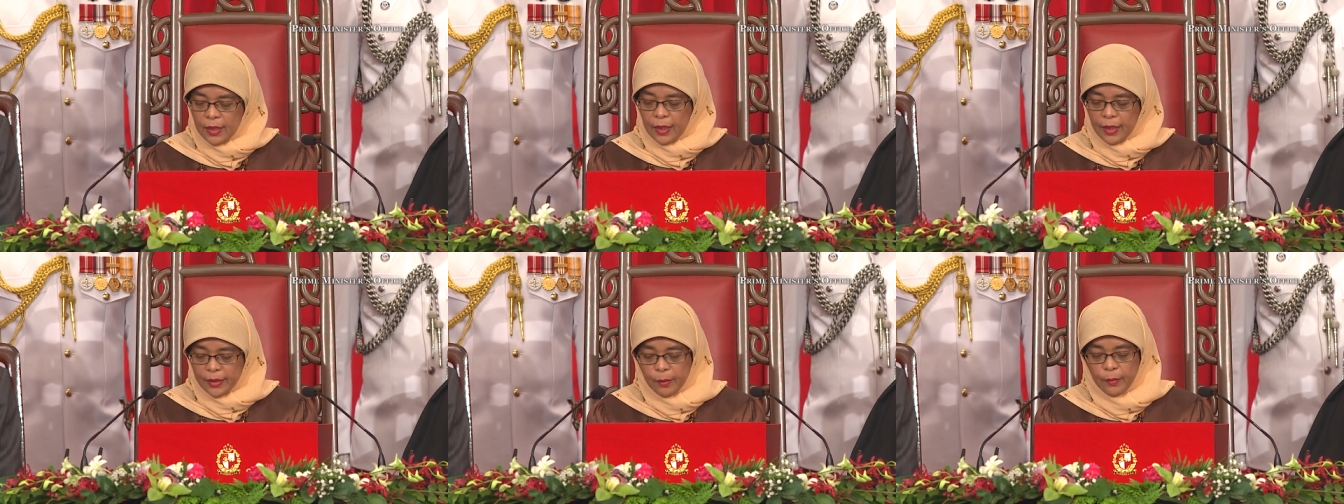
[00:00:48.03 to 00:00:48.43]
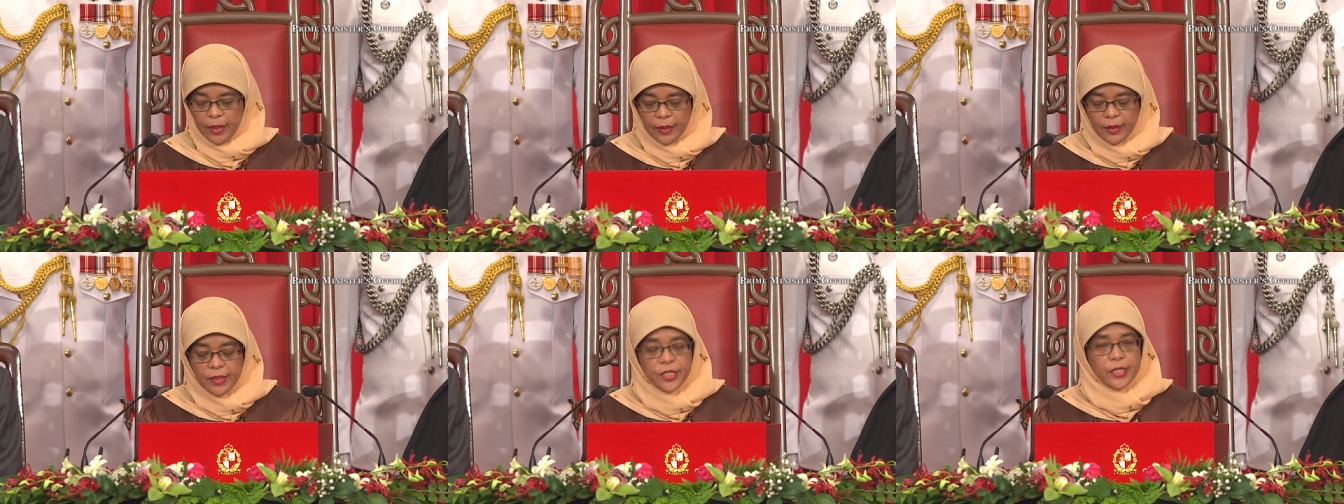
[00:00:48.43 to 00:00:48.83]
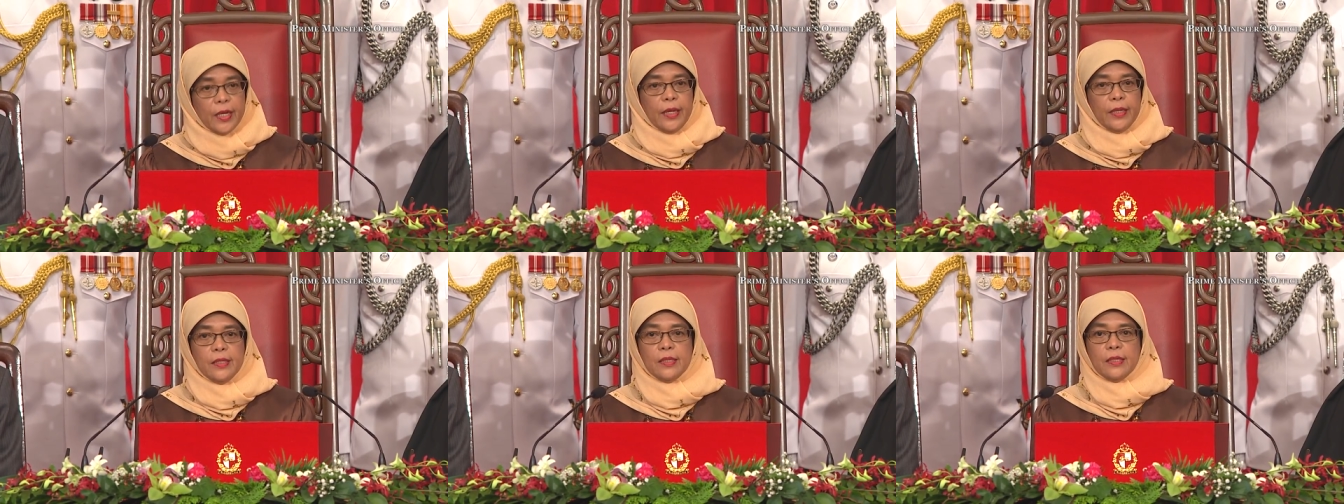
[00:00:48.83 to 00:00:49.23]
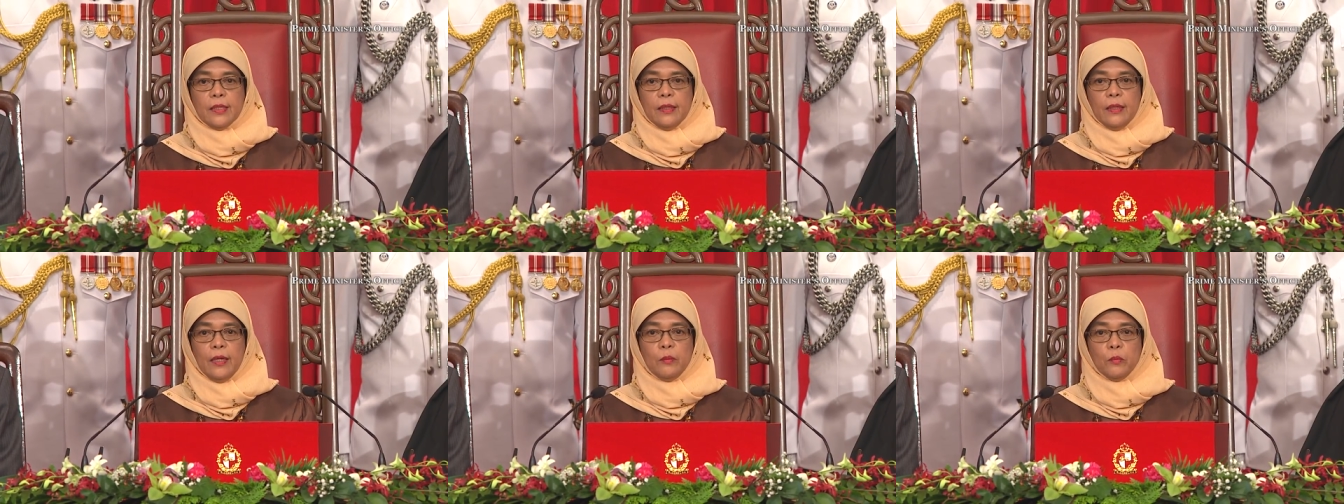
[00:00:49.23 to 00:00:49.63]
I am energized
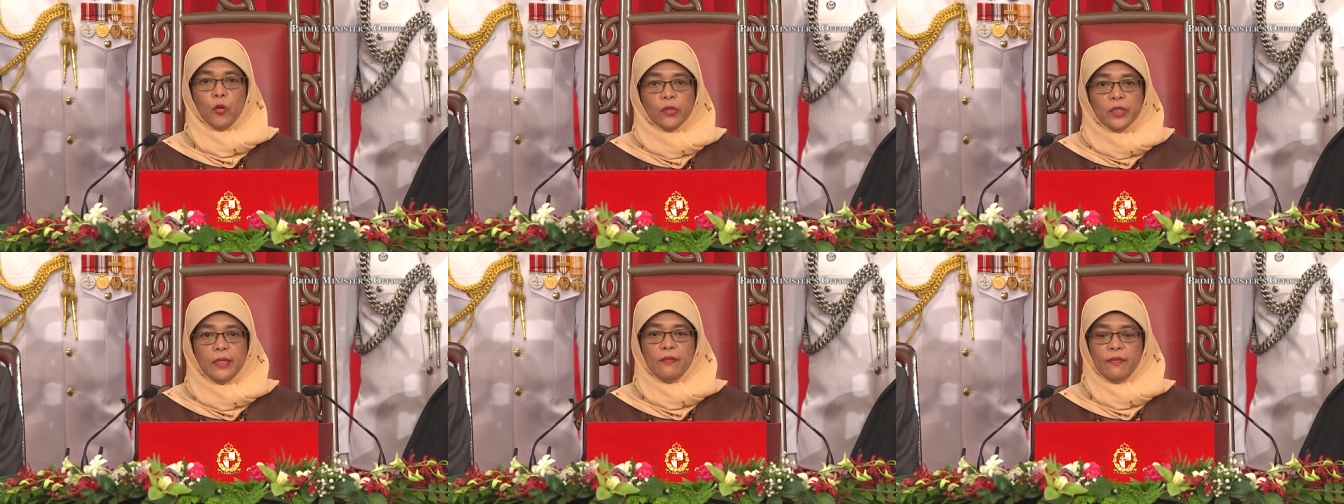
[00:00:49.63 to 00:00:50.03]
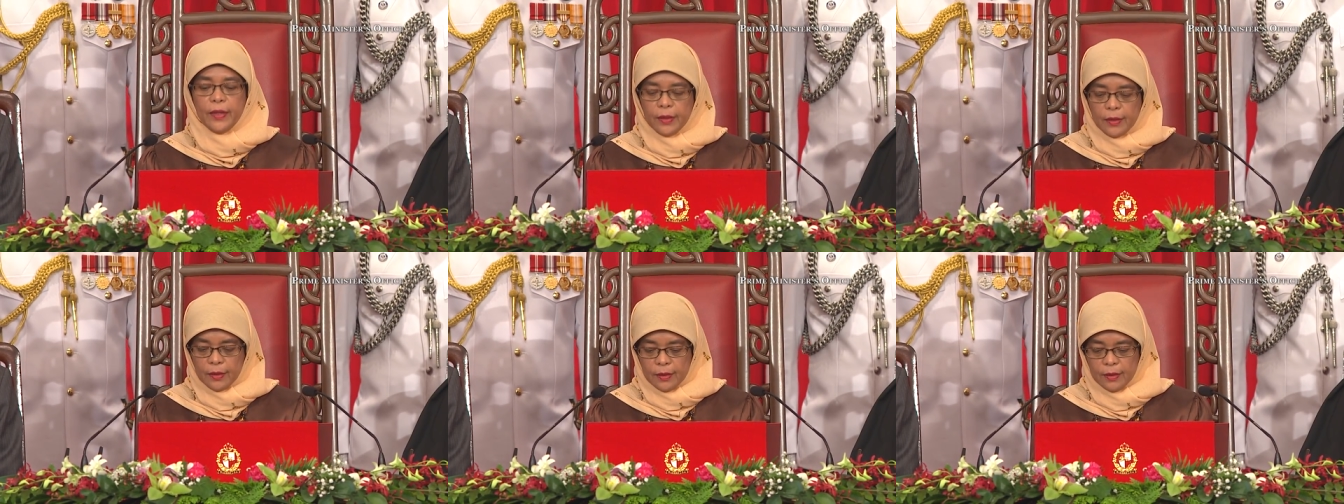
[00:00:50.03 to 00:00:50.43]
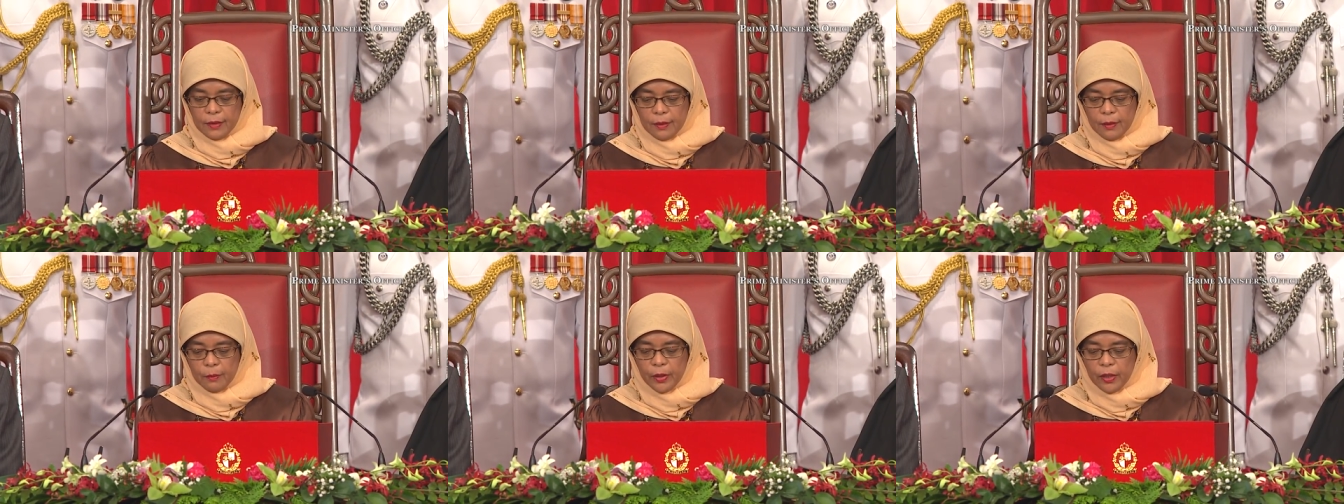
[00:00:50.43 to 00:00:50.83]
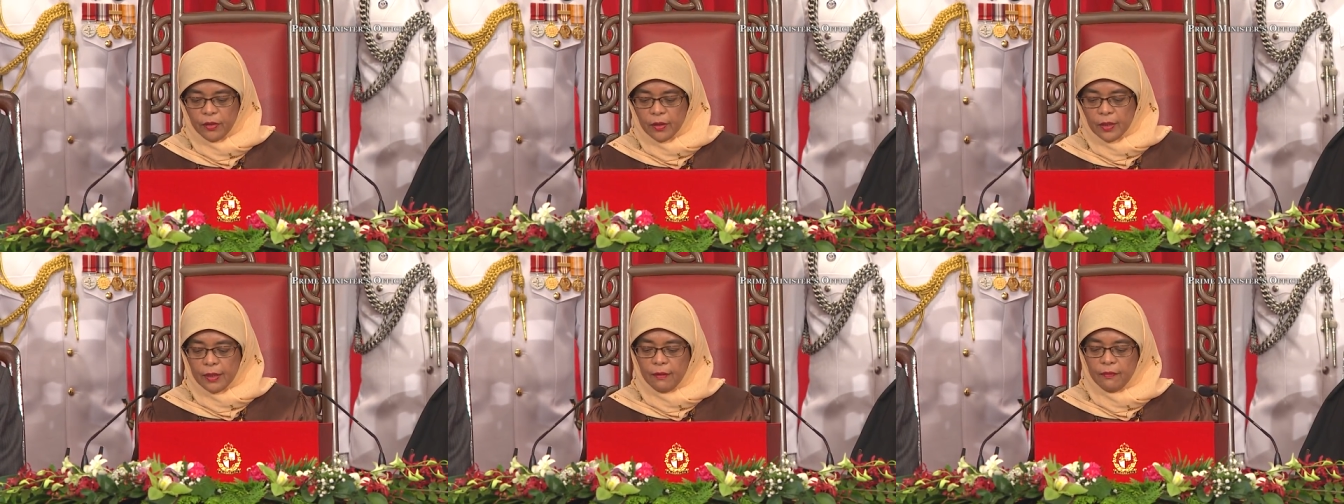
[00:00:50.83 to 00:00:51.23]
and motivated by
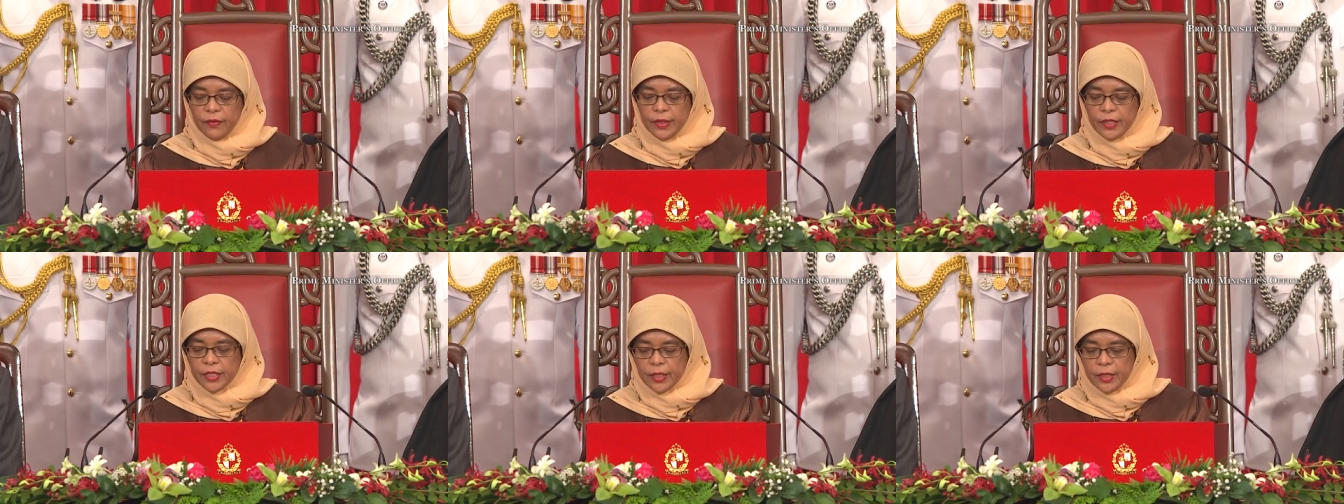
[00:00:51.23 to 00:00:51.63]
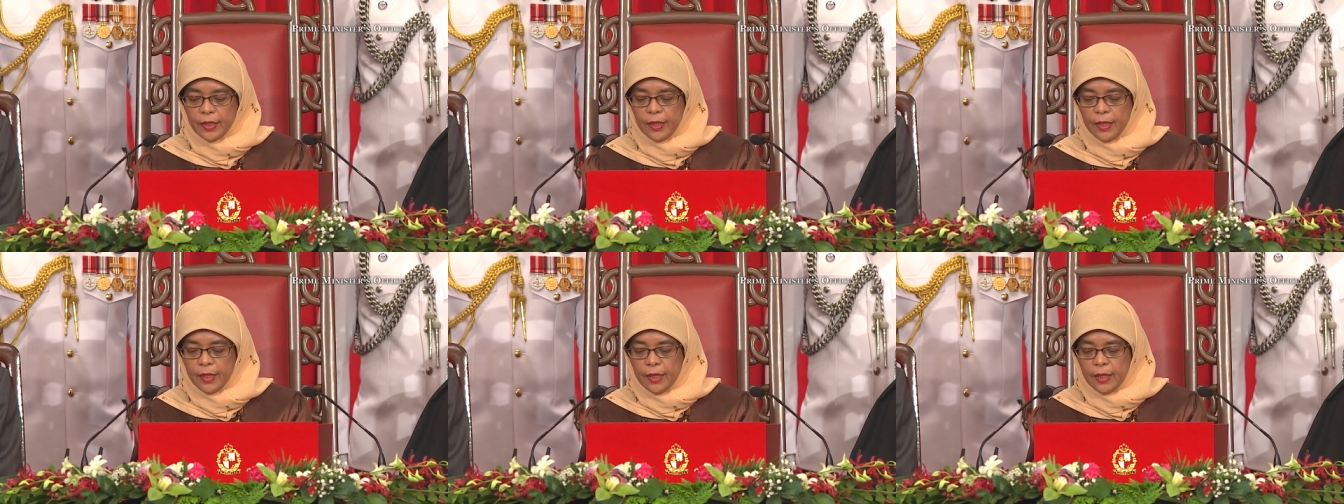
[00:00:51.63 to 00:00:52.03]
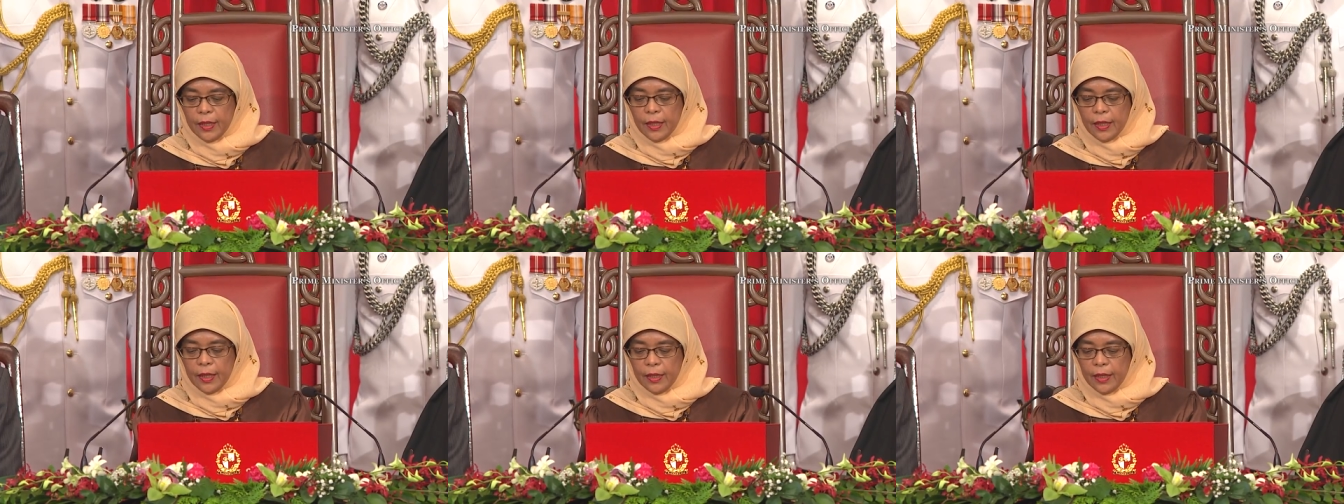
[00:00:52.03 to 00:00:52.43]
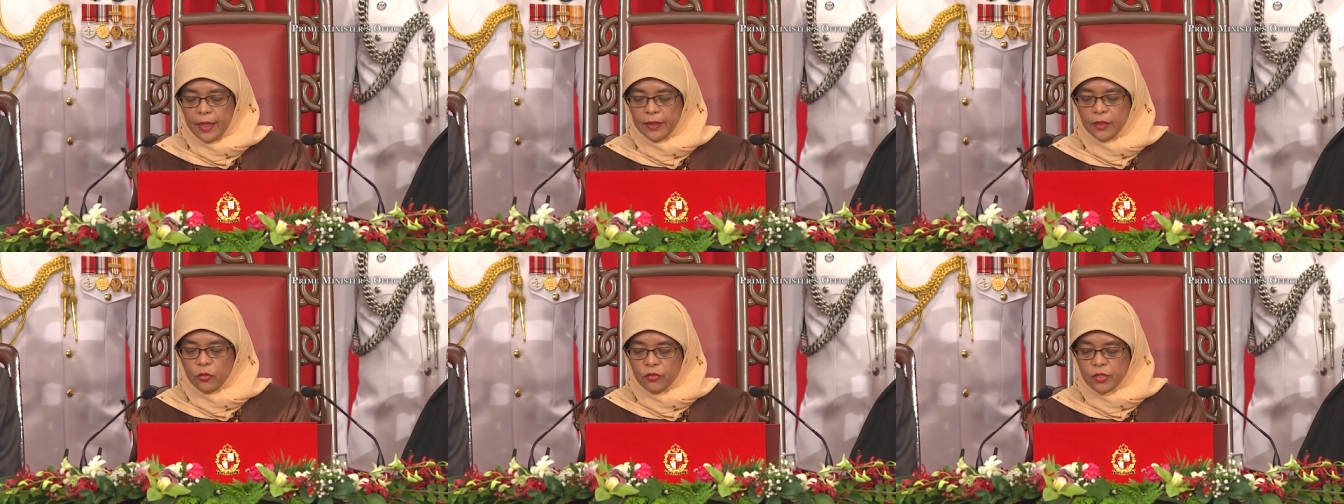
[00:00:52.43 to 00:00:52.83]
your conviction and
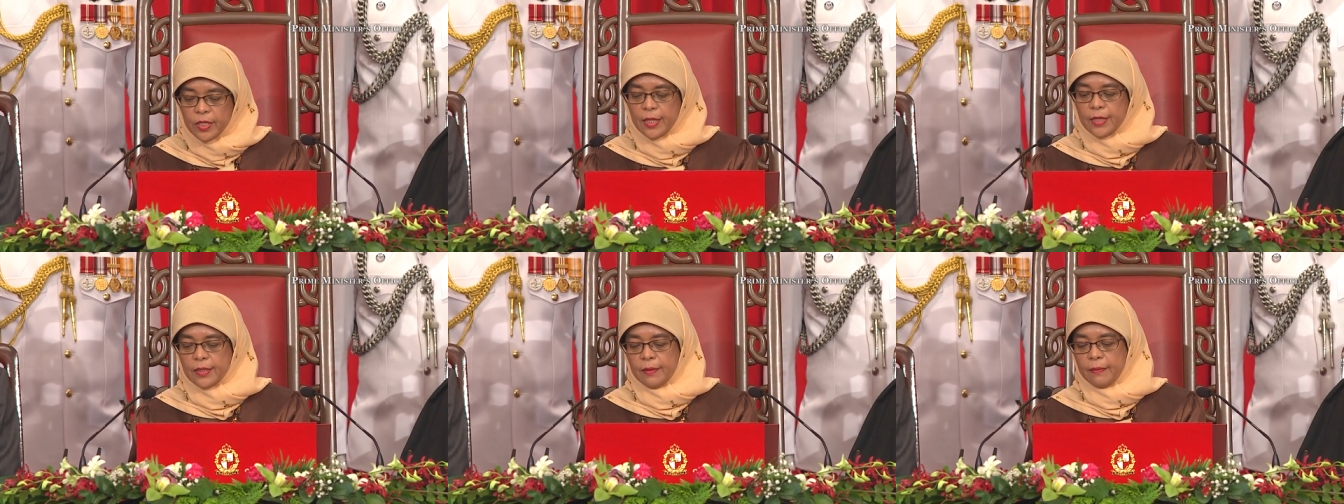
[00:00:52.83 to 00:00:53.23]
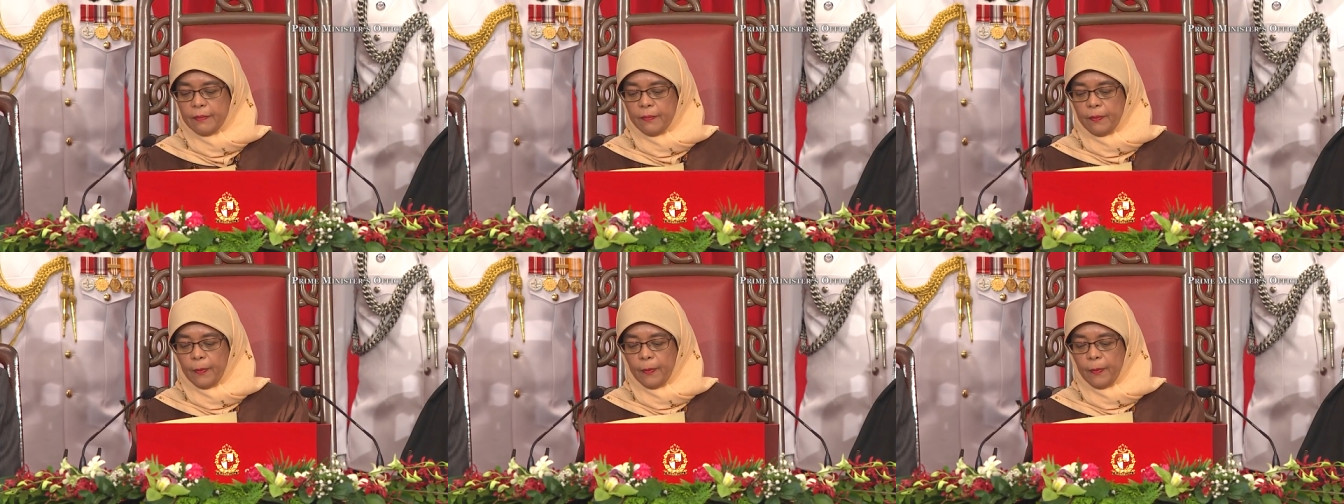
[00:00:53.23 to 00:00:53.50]
enthusiasm.